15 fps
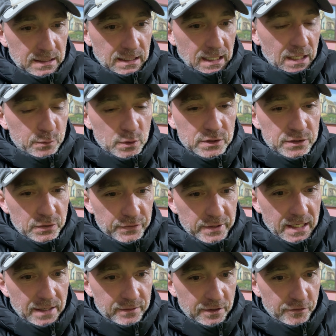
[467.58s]
I really only
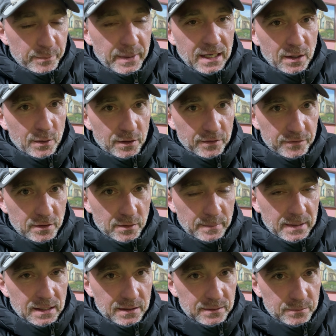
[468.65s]
have enough power for
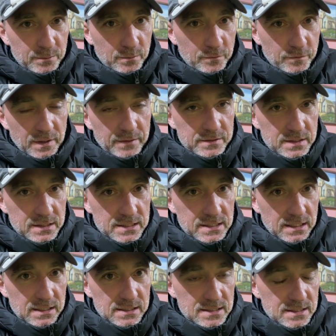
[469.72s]
about 5 or 6
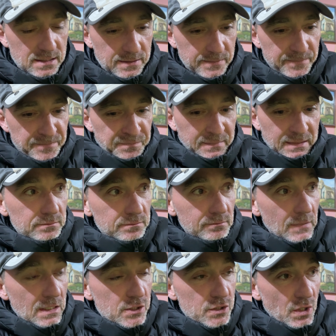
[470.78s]
days.
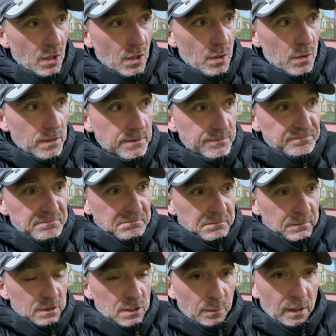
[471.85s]
So
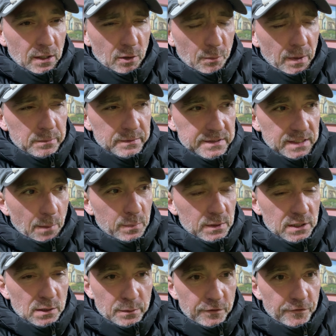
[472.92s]
tomorrow I'll probably dump a
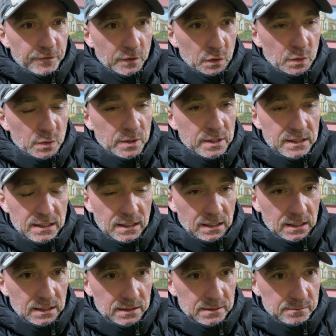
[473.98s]
little bit of food
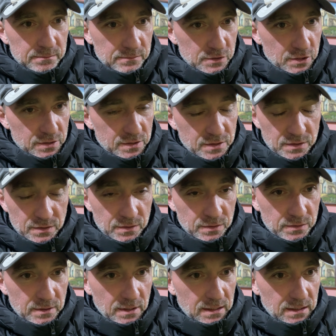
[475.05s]
just
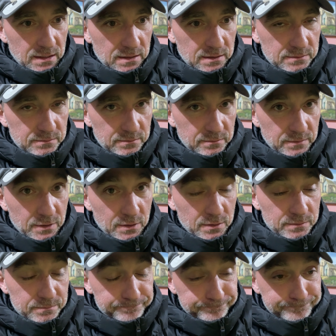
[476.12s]
to,
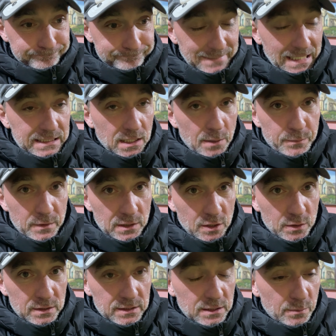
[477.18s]
lighten up the
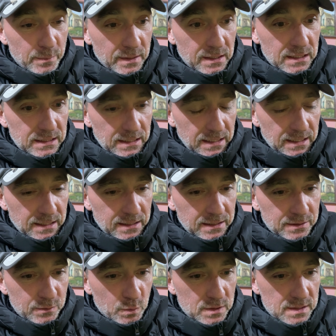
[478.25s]
load a little bit,
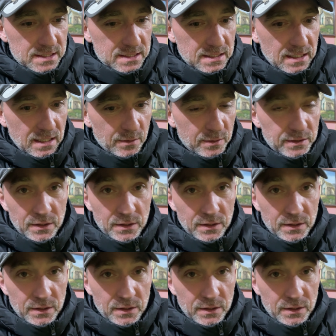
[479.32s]
and we'll see how it